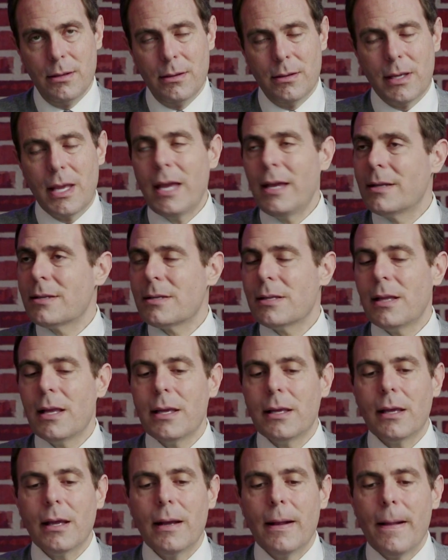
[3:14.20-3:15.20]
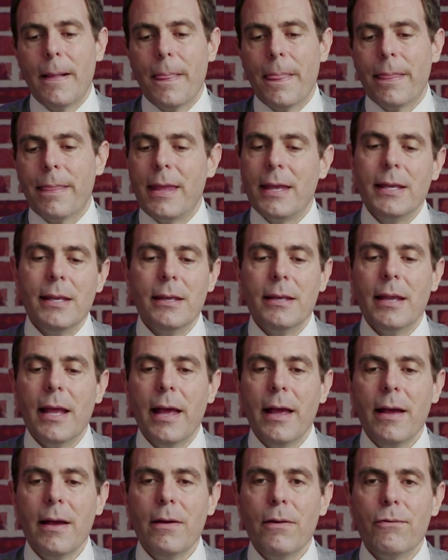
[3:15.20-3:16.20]
Okay, it's like they didn't
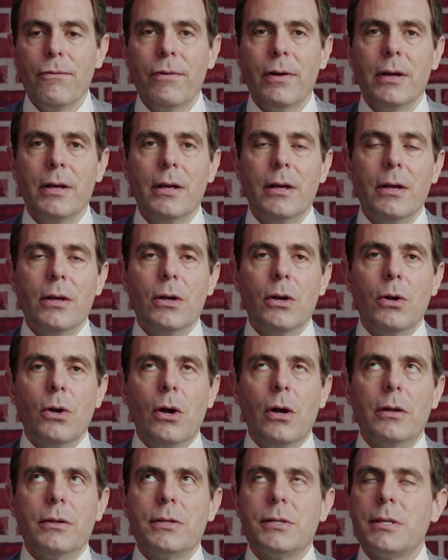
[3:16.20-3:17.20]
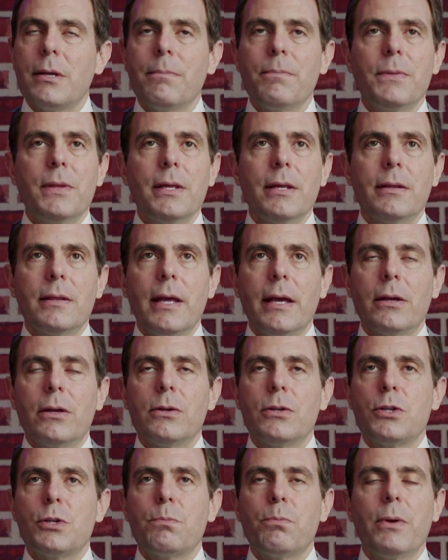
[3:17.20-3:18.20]
have something that
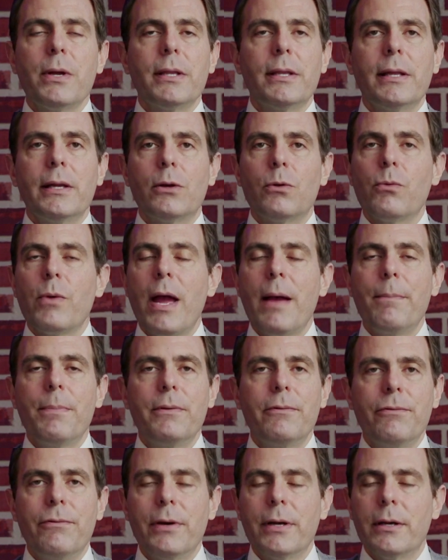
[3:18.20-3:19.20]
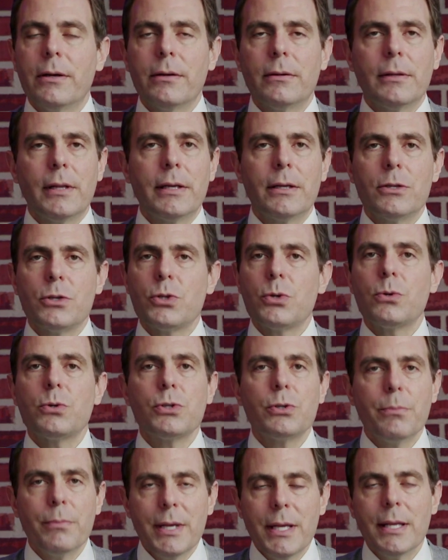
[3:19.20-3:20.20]
could spread like rapid fire, like
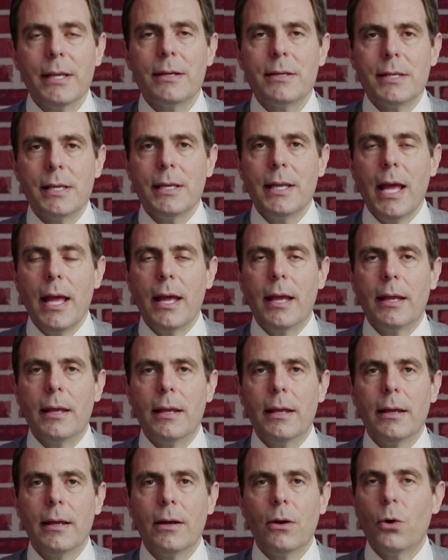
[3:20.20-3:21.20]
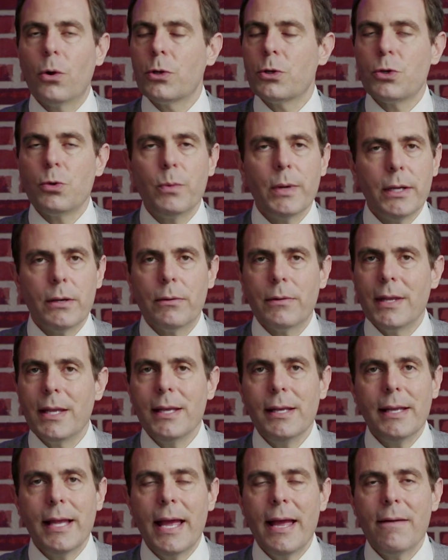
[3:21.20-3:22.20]
social media today or Twitter. They
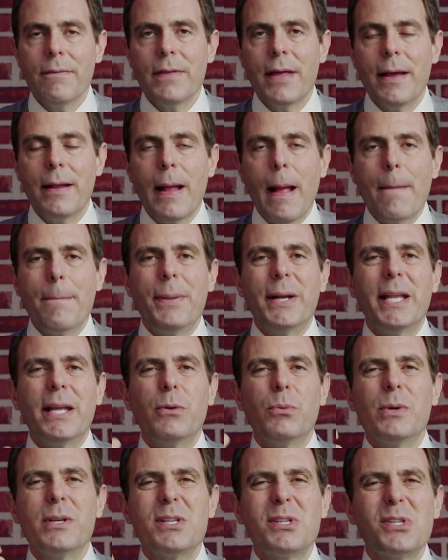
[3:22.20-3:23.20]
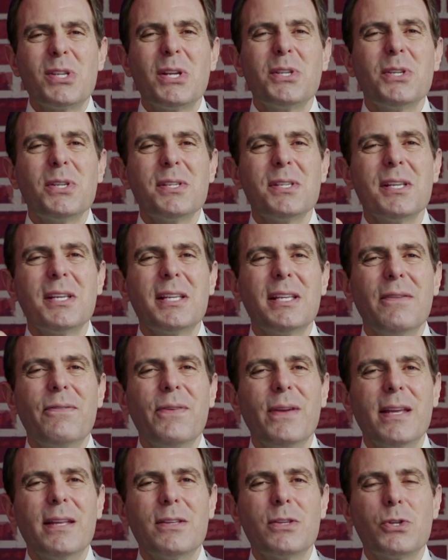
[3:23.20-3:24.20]
didn't have that, but it was such a
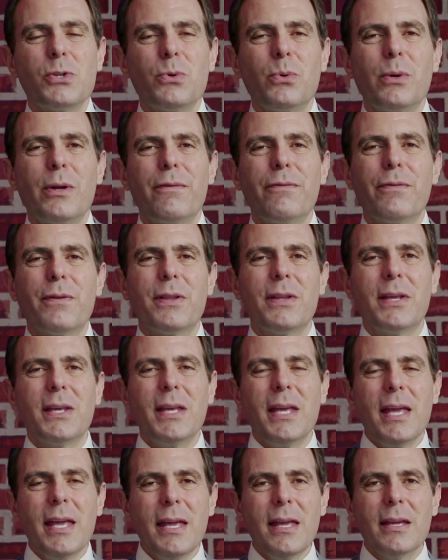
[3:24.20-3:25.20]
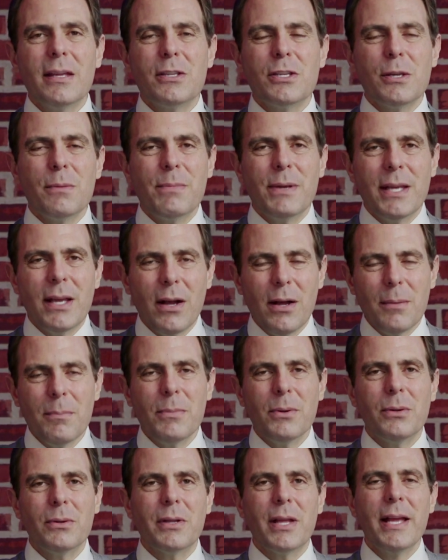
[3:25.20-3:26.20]
significant story for the king to be
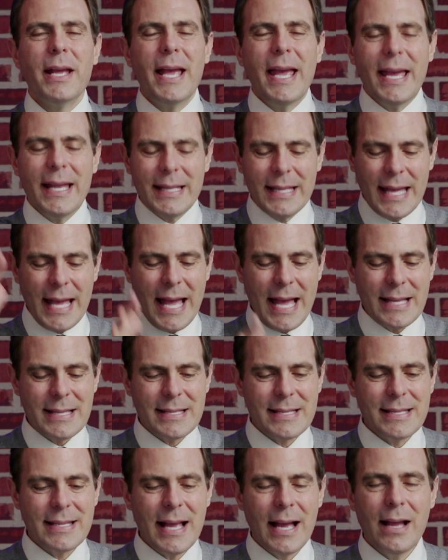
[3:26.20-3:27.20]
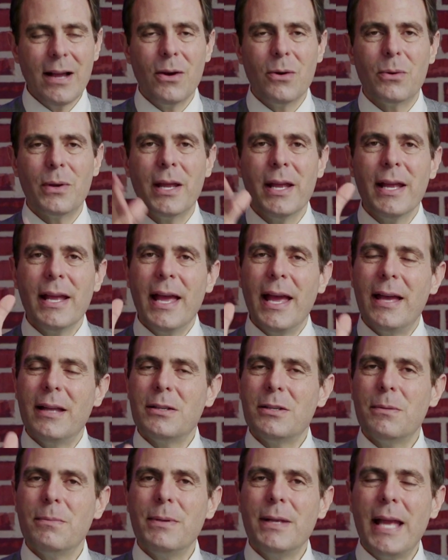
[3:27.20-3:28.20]
humbled and cast down
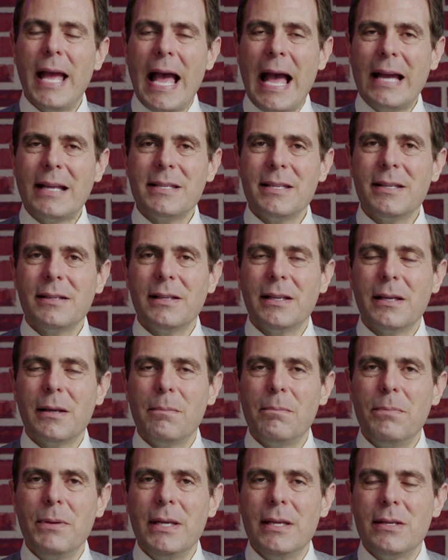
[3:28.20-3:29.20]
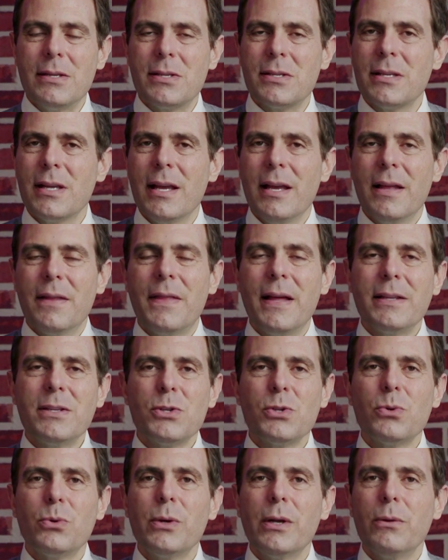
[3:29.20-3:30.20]
and to be acting like a beast. That
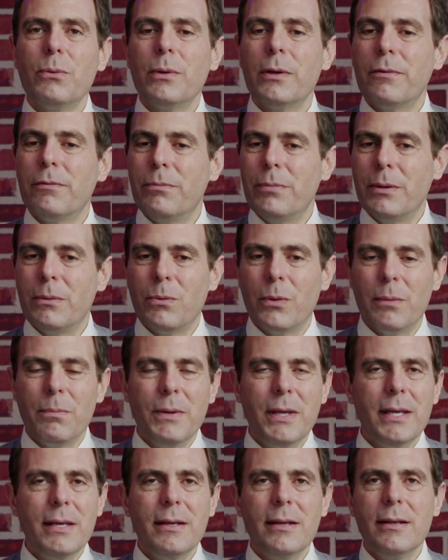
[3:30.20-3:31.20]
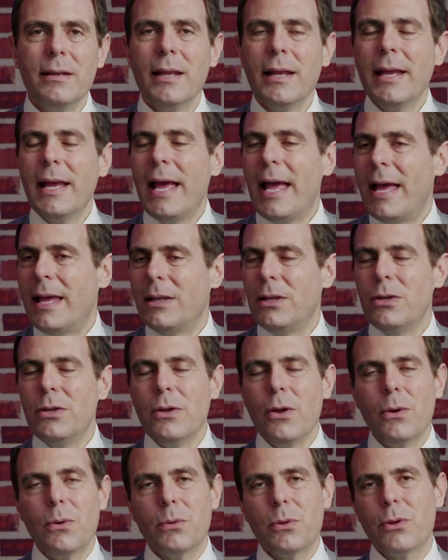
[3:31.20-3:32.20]
story would have been repeated and
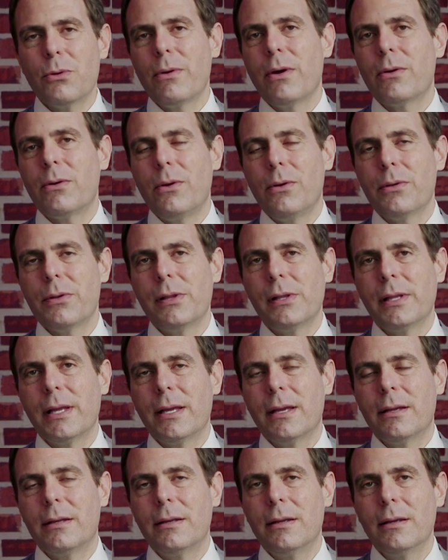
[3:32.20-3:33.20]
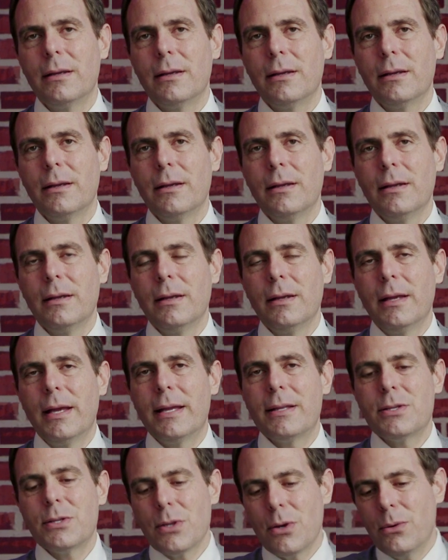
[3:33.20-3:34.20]
known throughout all the land.
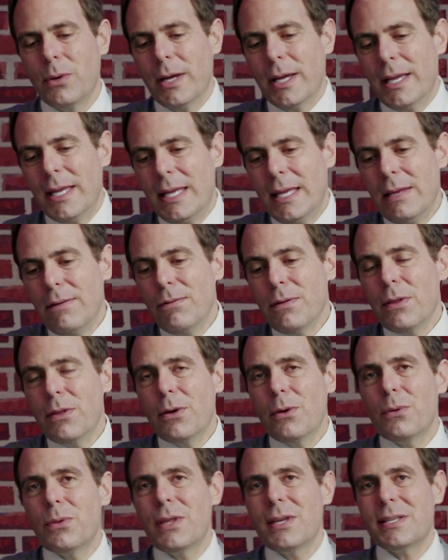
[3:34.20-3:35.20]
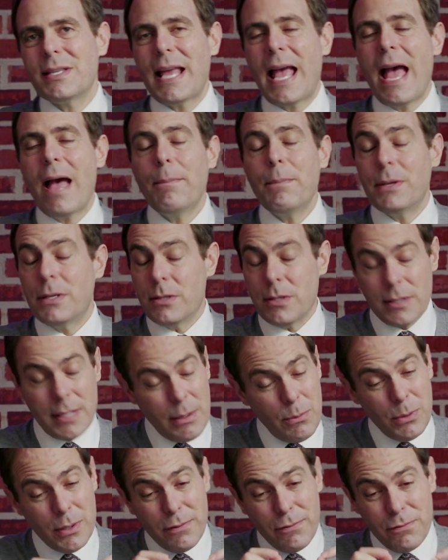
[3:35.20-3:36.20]
And so even though this happens,
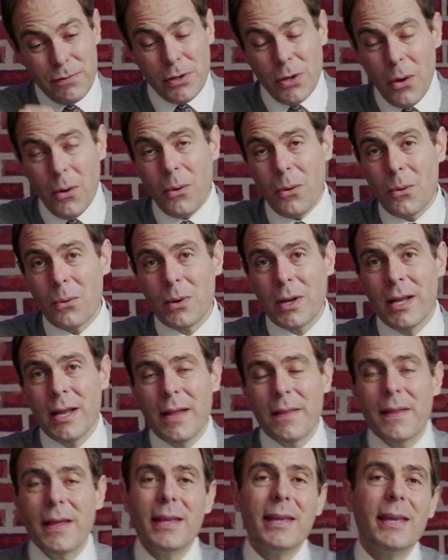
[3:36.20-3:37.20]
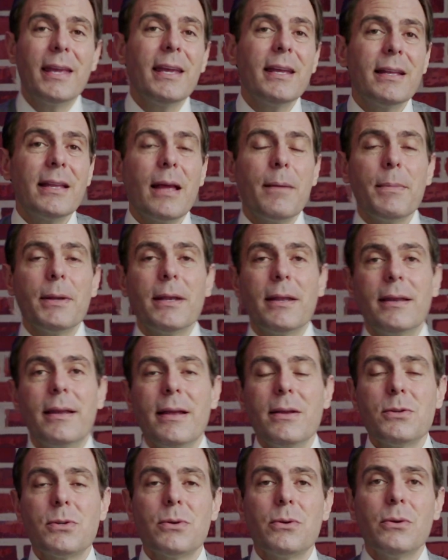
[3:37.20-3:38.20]
they would have known that King
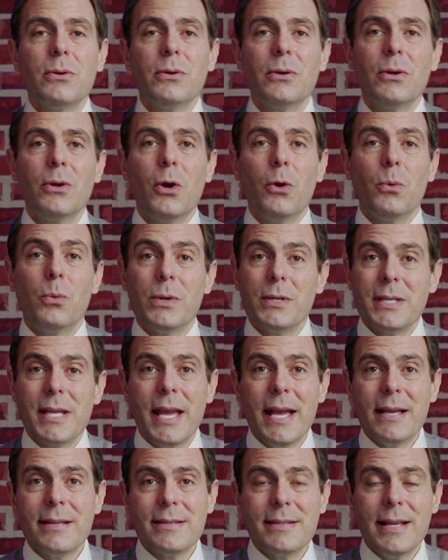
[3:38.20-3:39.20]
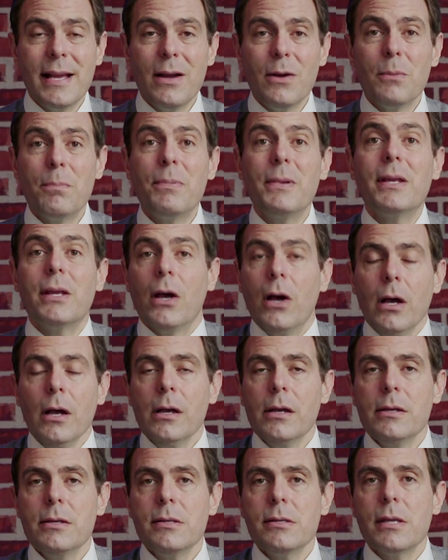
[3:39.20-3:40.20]
Nebuchadnezzar was cast down
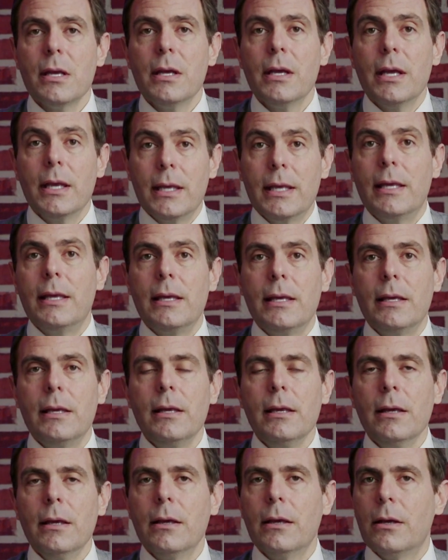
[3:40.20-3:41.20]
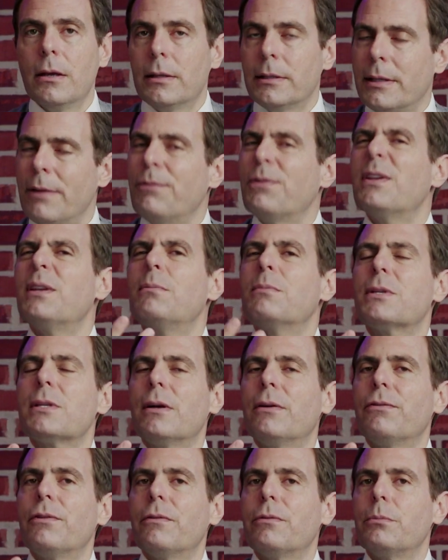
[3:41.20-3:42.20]
because he lifted
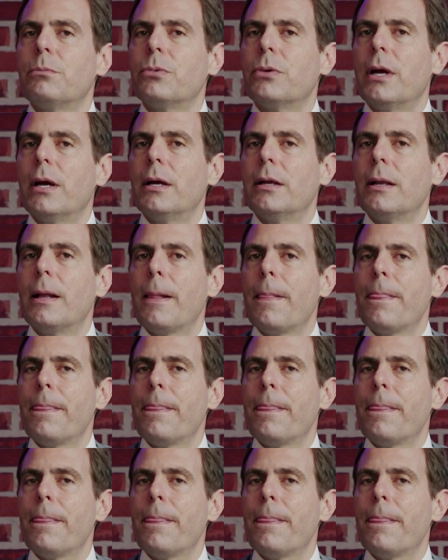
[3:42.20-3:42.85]
himself up in pride.